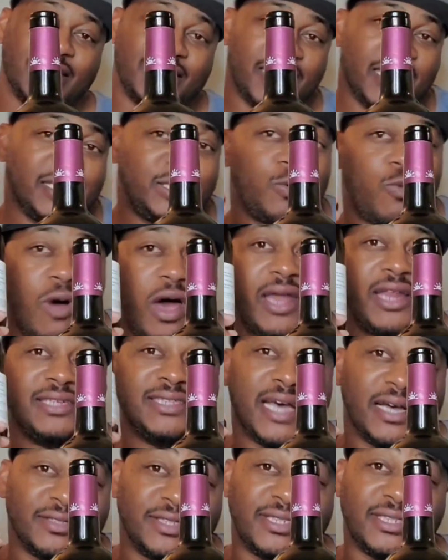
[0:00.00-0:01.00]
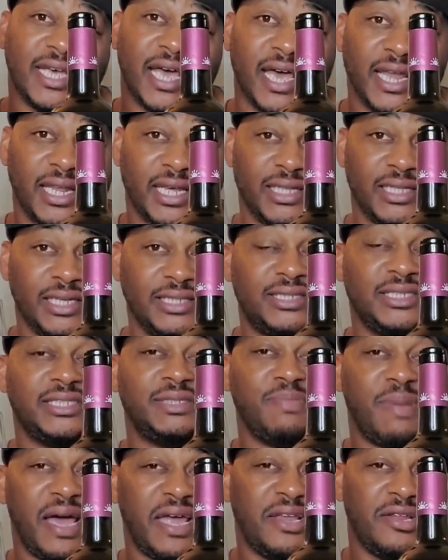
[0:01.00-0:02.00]
This wine is outstanding. This
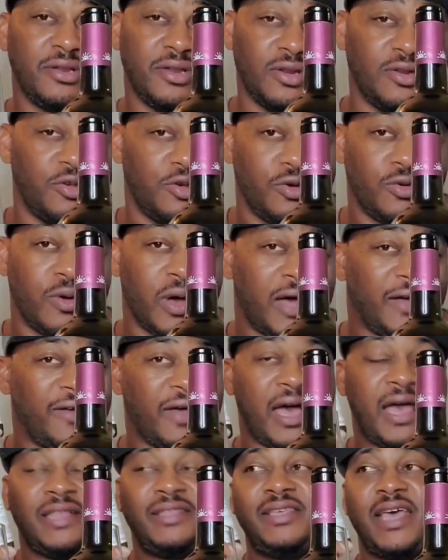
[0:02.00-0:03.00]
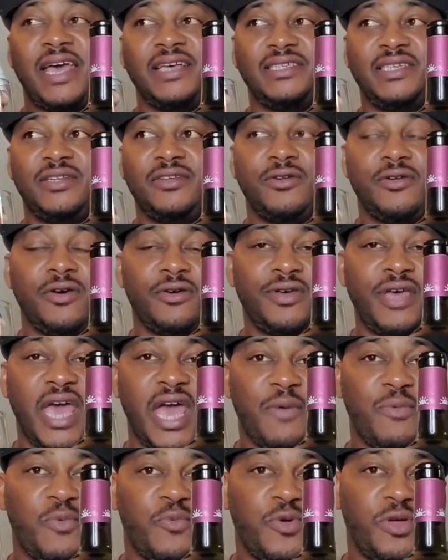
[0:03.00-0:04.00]
is my new, I tasted it on
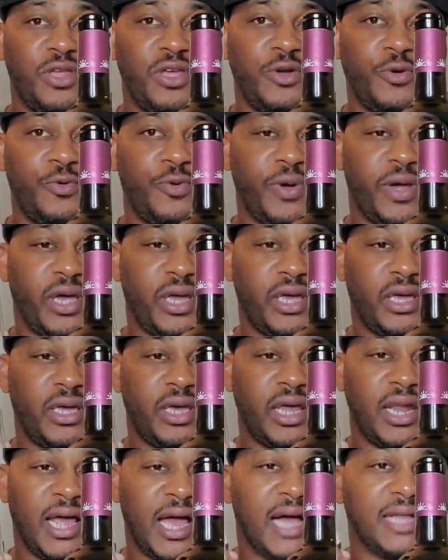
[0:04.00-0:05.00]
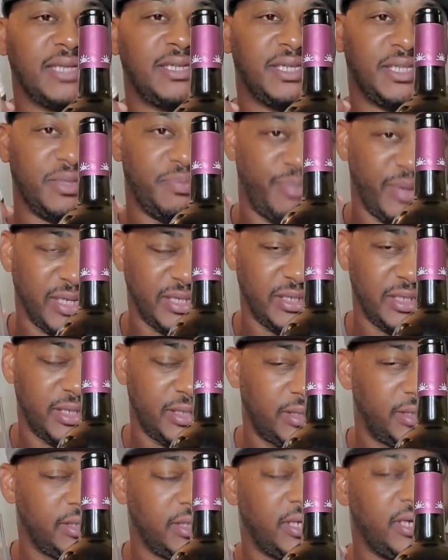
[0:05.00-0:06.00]
camera really quick, and I got to the
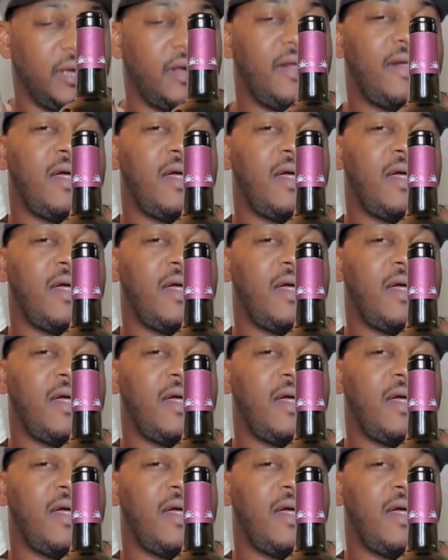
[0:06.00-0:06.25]
business,